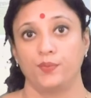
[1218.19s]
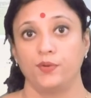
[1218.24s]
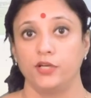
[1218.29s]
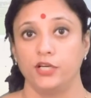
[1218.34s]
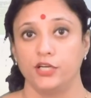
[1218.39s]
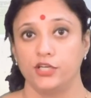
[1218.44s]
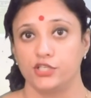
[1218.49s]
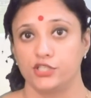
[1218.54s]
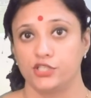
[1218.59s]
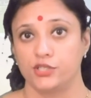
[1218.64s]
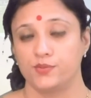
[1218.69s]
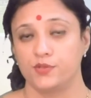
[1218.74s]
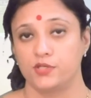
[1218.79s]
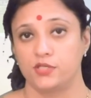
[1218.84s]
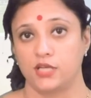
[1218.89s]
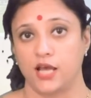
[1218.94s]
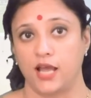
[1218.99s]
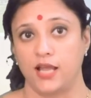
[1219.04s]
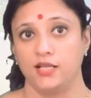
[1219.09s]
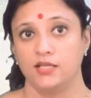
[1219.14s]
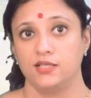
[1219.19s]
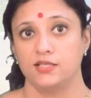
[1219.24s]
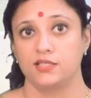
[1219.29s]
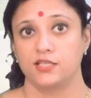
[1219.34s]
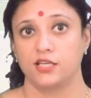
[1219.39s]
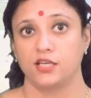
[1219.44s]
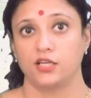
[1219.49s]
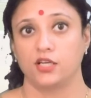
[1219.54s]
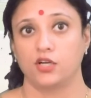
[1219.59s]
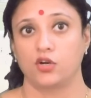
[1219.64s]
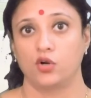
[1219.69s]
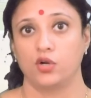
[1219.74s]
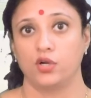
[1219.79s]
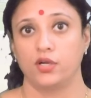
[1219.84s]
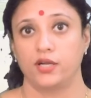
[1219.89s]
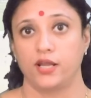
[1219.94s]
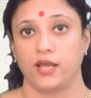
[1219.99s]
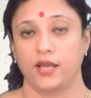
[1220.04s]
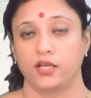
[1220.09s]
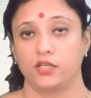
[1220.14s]
leadership styles in
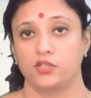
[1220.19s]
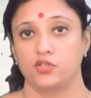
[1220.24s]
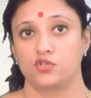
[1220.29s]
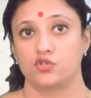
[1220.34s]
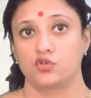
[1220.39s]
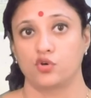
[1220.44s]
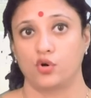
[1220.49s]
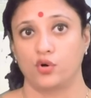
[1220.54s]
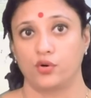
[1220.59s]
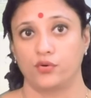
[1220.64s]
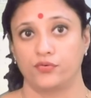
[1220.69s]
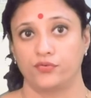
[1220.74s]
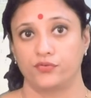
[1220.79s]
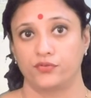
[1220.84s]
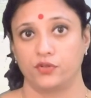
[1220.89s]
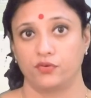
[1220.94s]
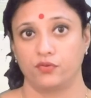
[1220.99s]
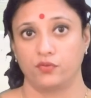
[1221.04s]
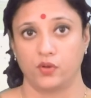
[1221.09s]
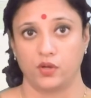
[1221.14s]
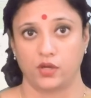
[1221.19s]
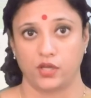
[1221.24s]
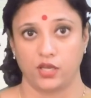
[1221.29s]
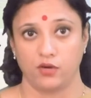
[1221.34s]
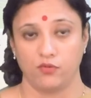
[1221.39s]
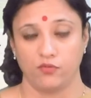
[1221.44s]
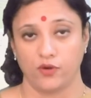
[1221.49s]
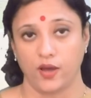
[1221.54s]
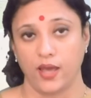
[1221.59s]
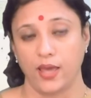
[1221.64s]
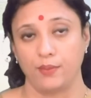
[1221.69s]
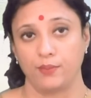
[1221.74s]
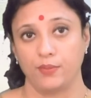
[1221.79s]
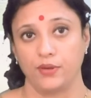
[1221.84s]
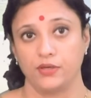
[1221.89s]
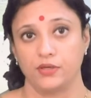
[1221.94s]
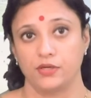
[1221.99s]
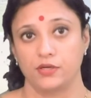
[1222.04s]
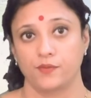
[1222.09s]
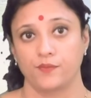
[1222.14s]
context of the work
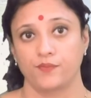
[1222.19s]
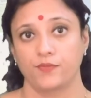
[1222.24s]
environment.